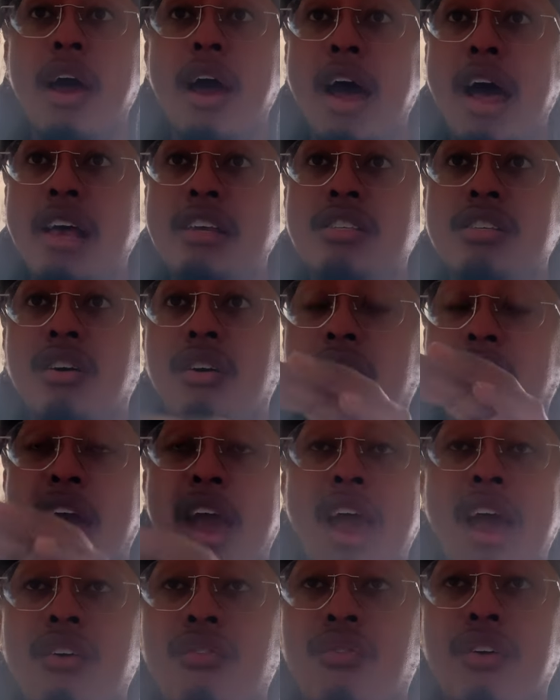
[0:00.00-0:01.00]
I saw
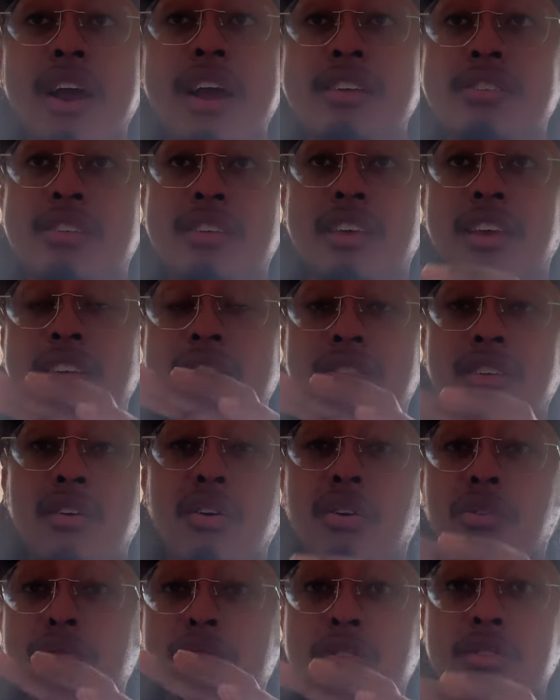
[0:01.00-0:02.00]

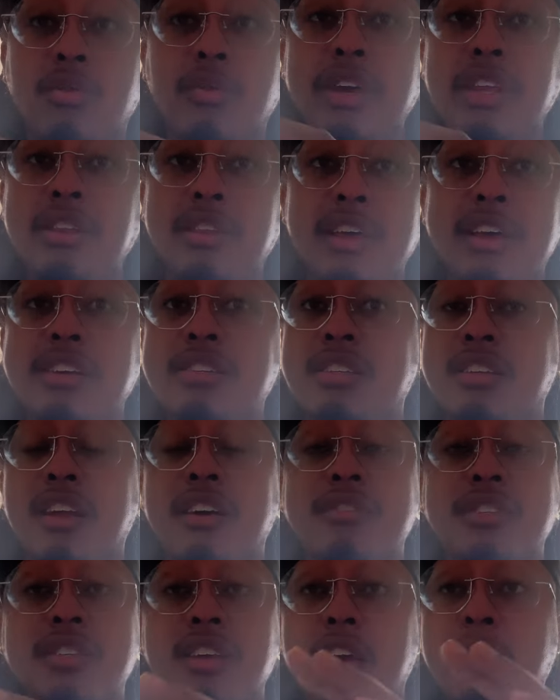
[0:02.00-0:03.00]
@RedskinsCult tweet this, and
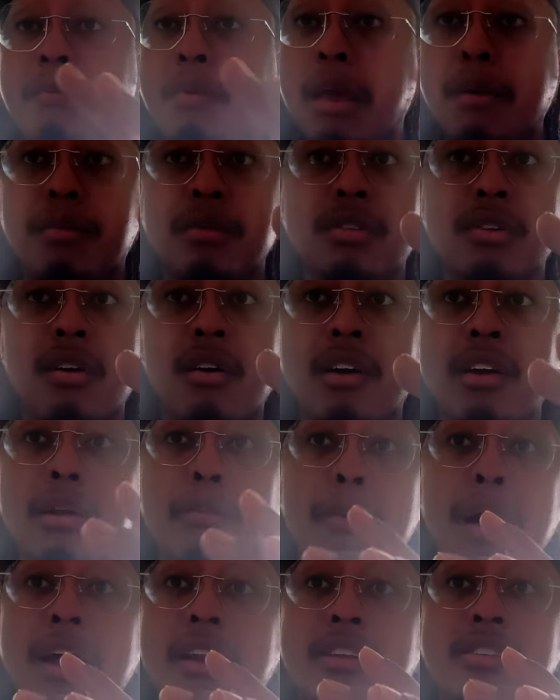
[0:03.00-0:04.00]
I've seen people talking
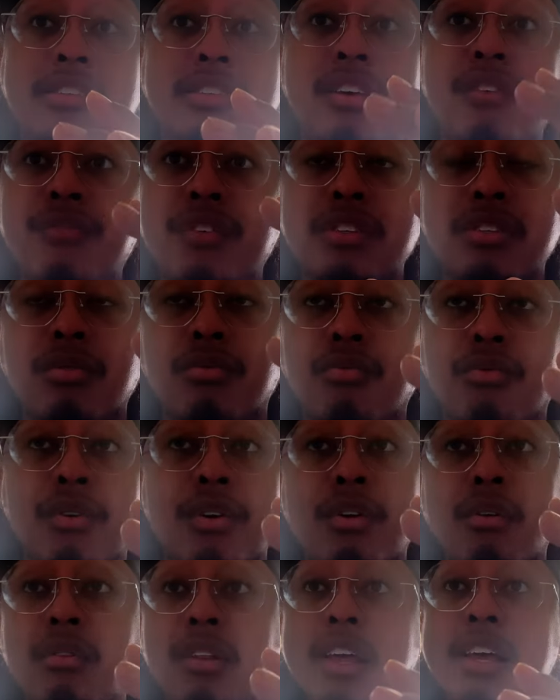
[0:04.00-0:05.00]
about it as if it's a
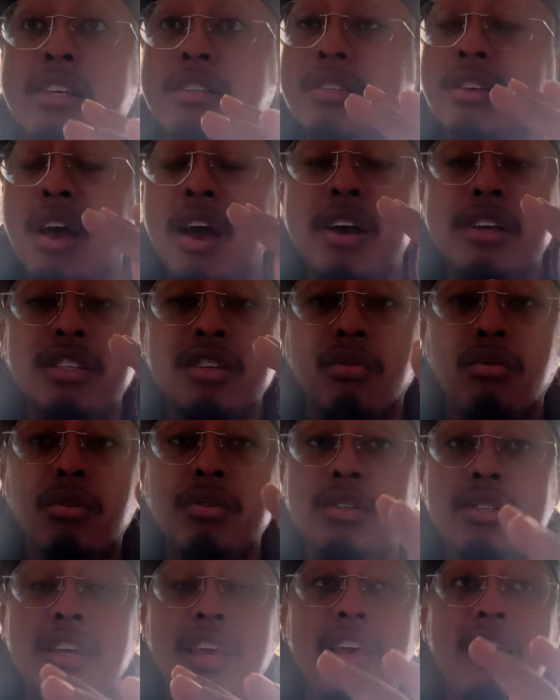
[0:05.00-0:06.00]
real list. So
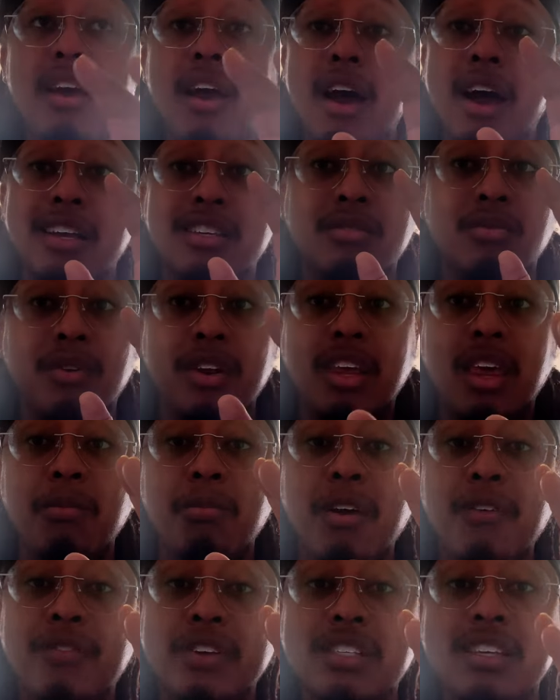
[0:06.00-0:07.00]
we'll see. I just want to
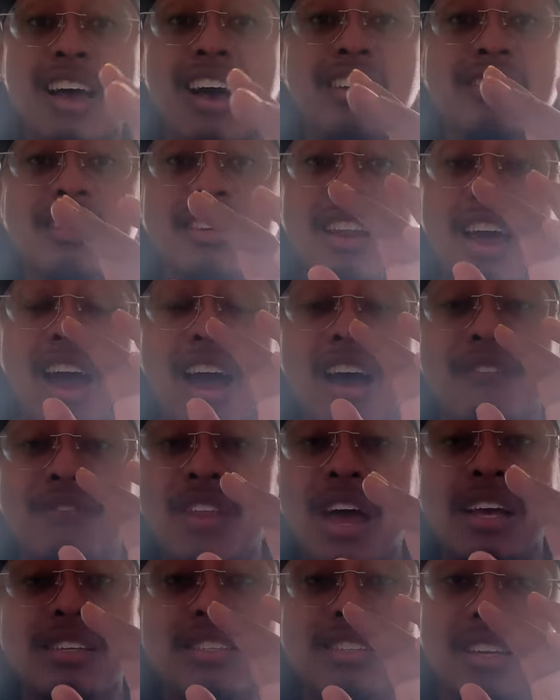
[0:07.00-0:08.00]
keep emphasizing, I have
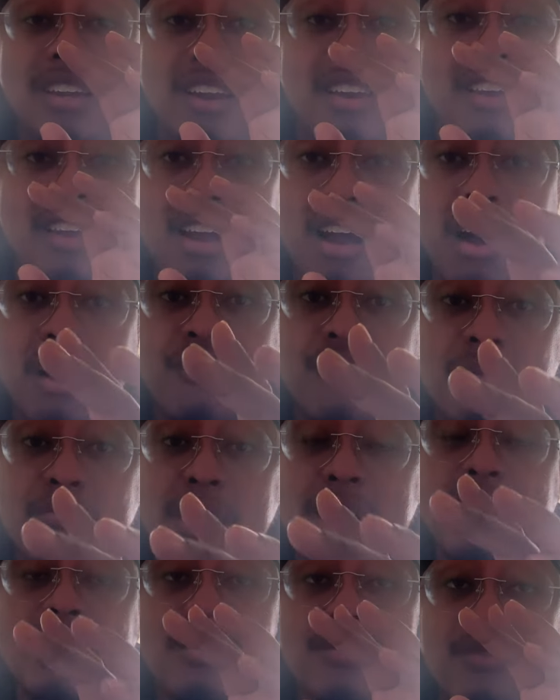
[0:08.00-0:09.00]
not seen any
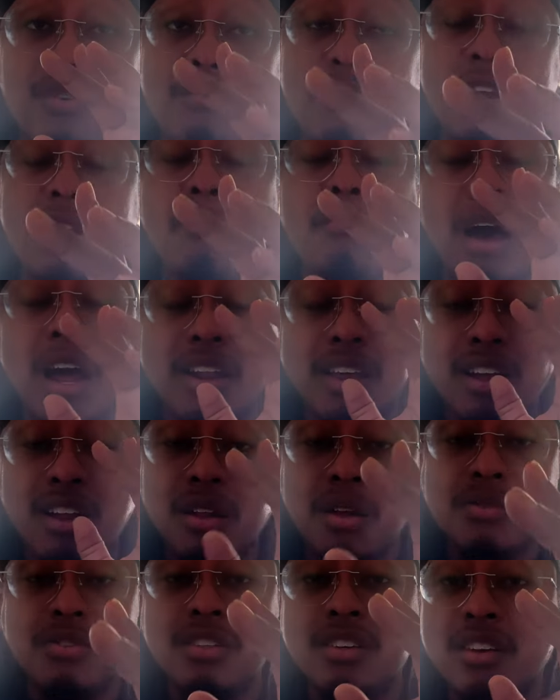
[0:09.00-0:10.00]
confirmation from anybody
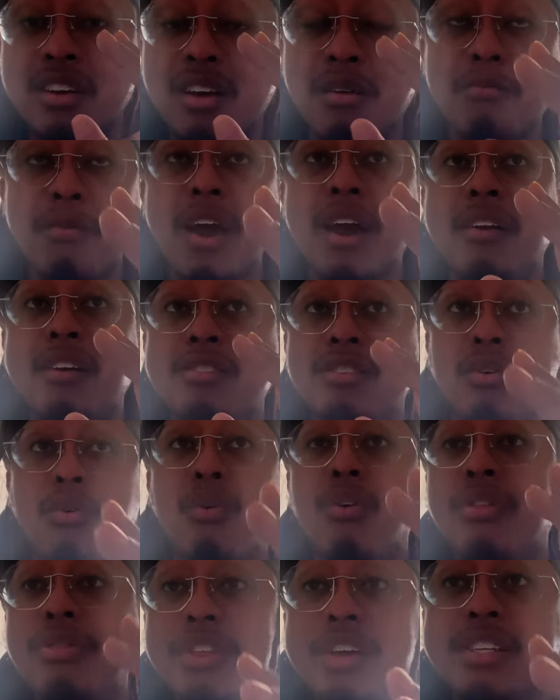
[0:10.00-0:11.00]
close to the Commanders
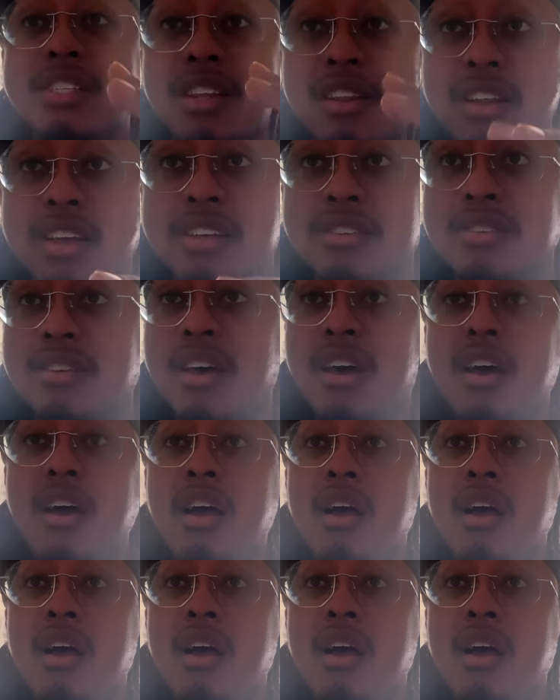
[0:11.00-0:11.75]
on this list.